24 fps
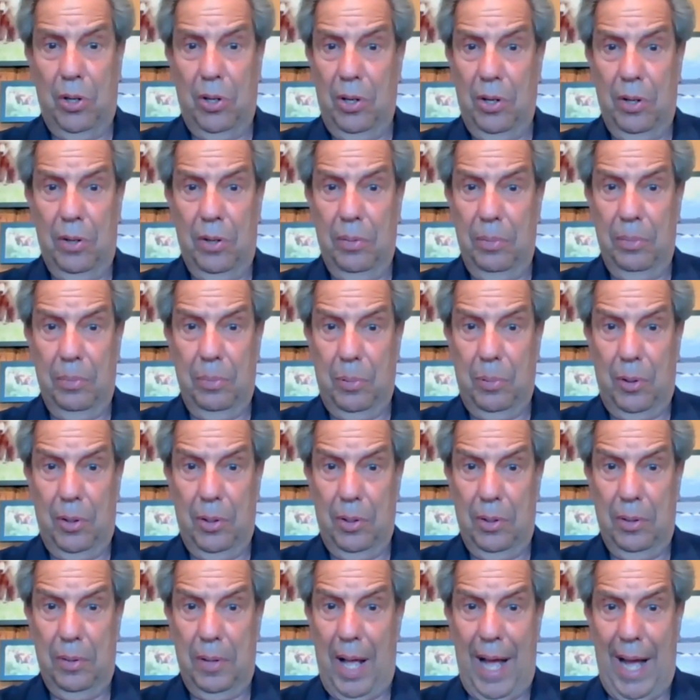were
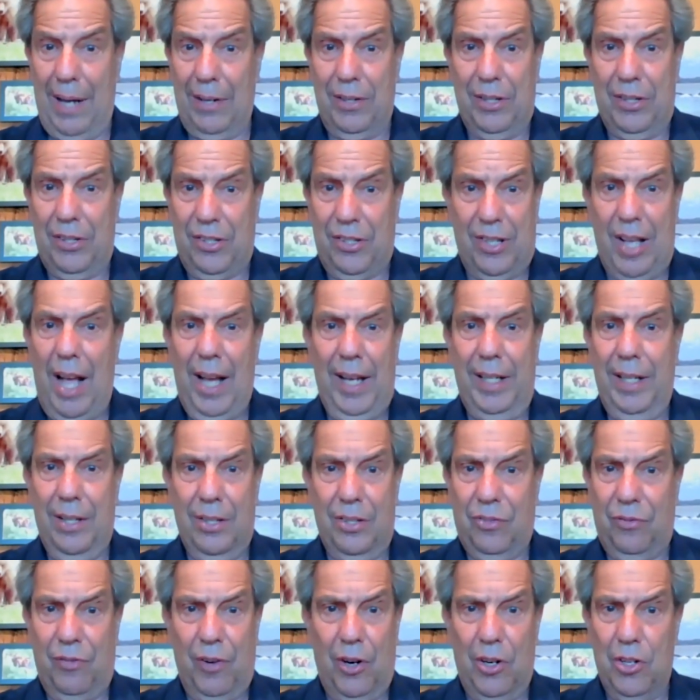out of
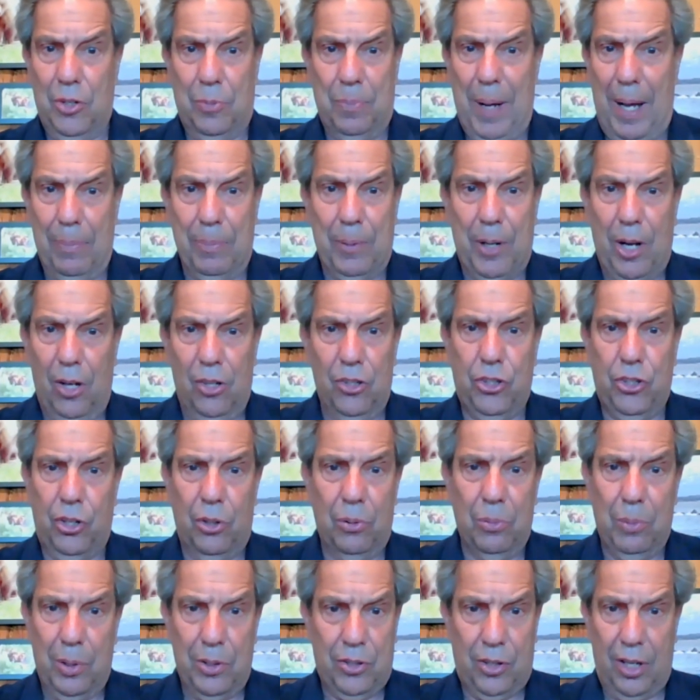sight as far as pop
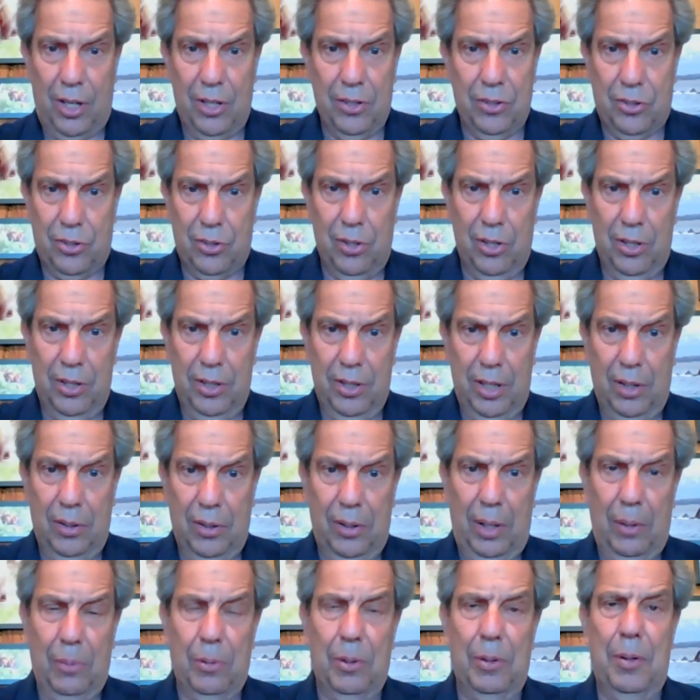culture was concerned. They
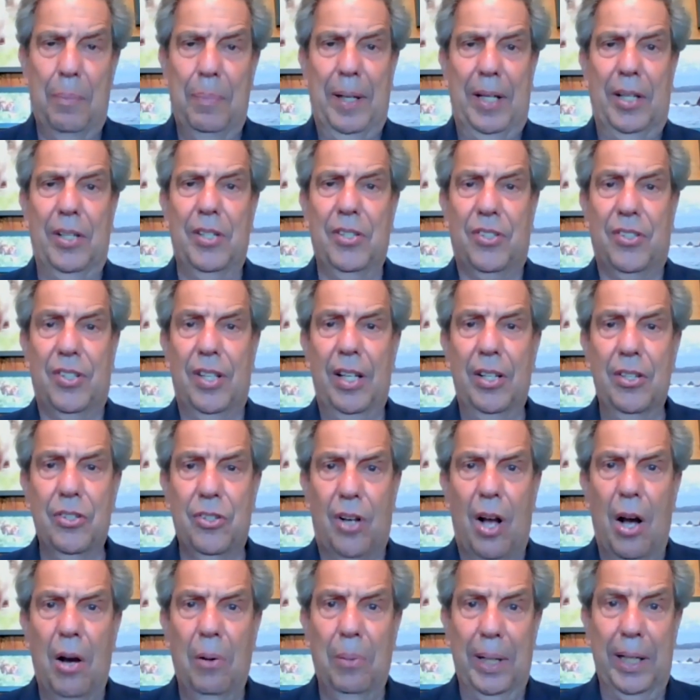were the biggest
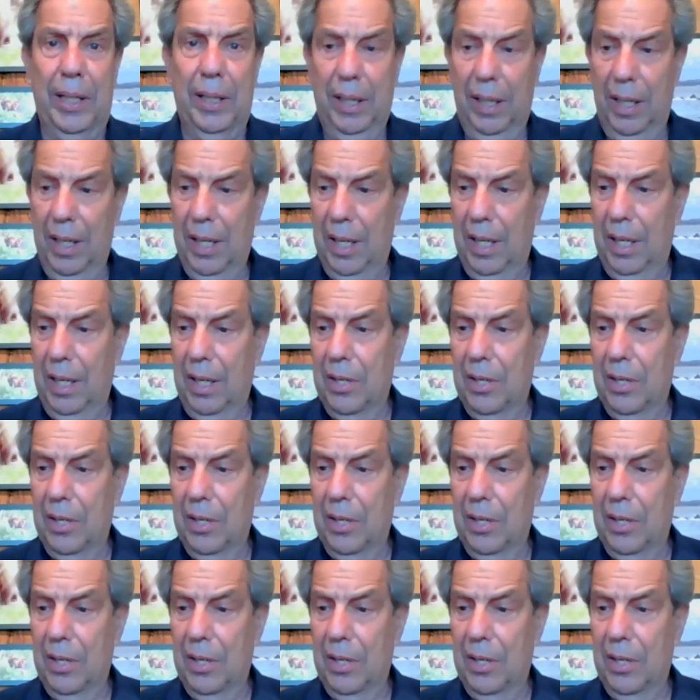things going.